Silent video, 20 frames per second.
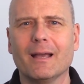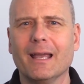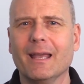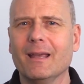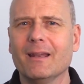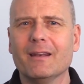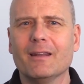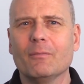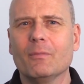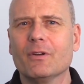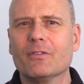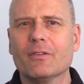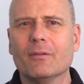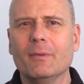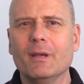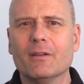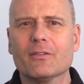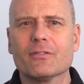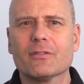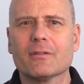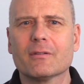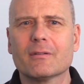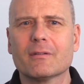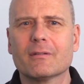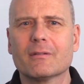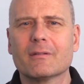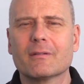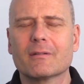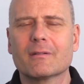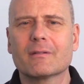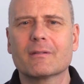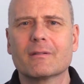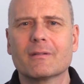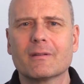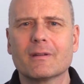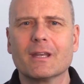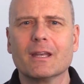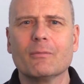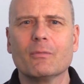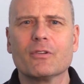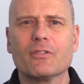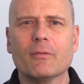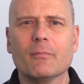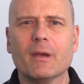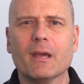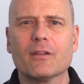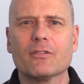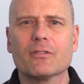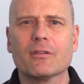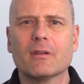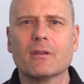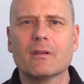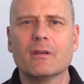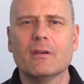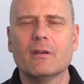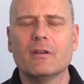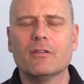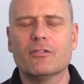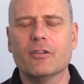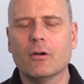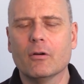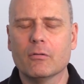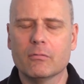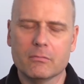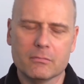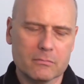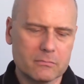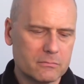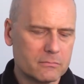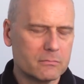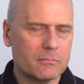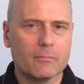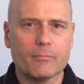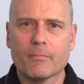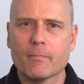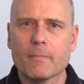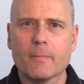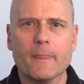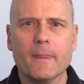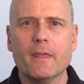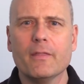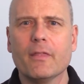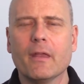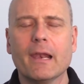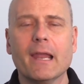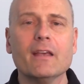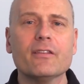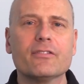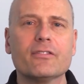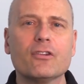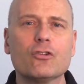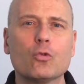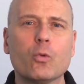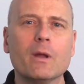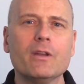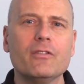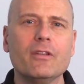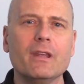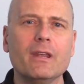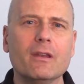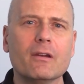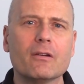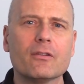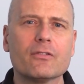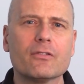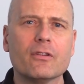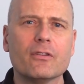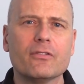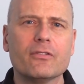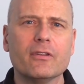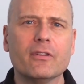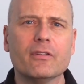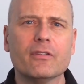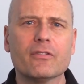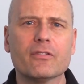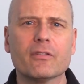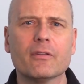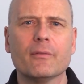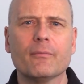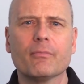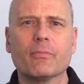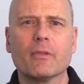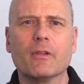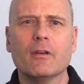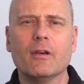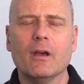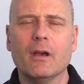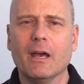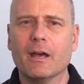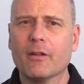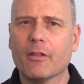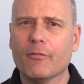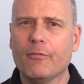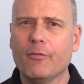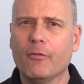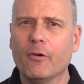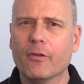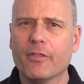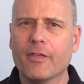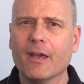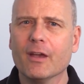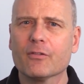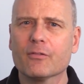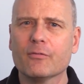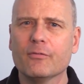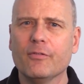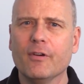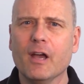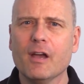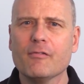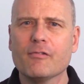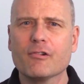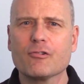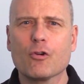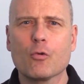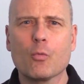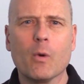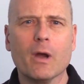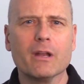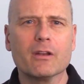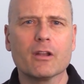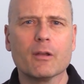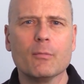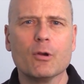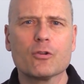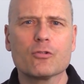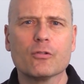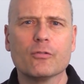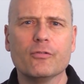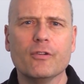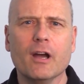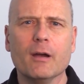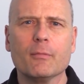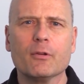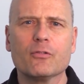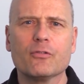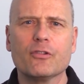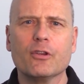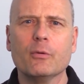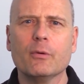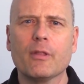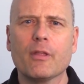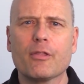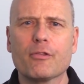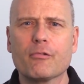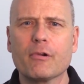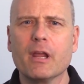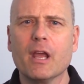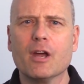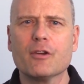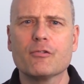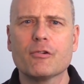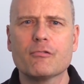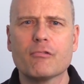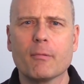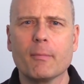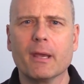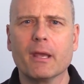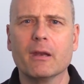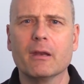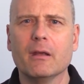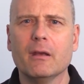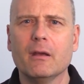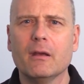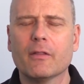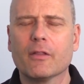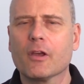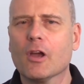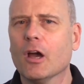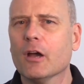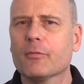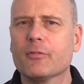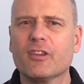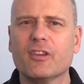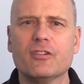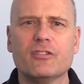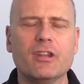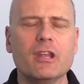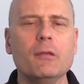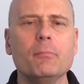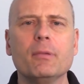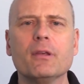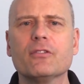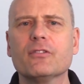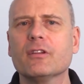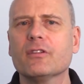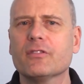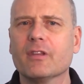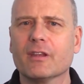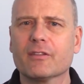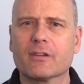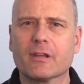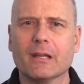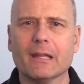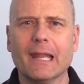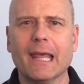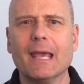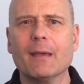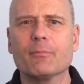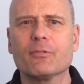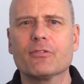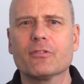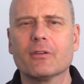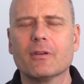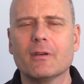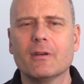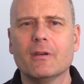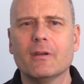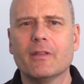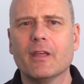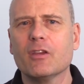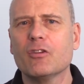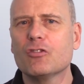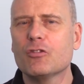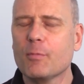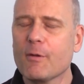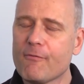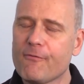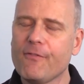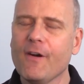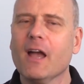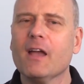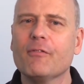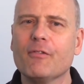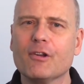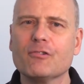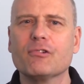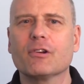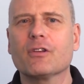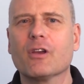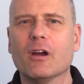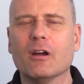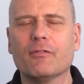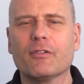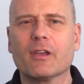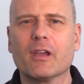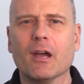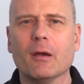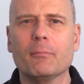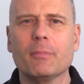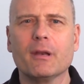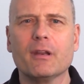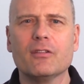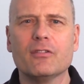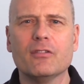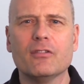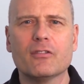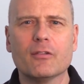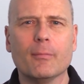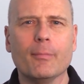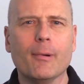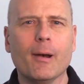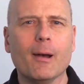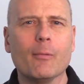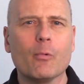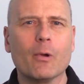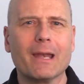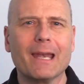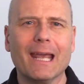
And it was a mess. It was a mess. So in the less than 20 years since, out of the 4,500 white commercial farmers, fewer than 300 remain. The coffee and tea business has collapsed. There used to be 500 coffee companies in Zimbabwe.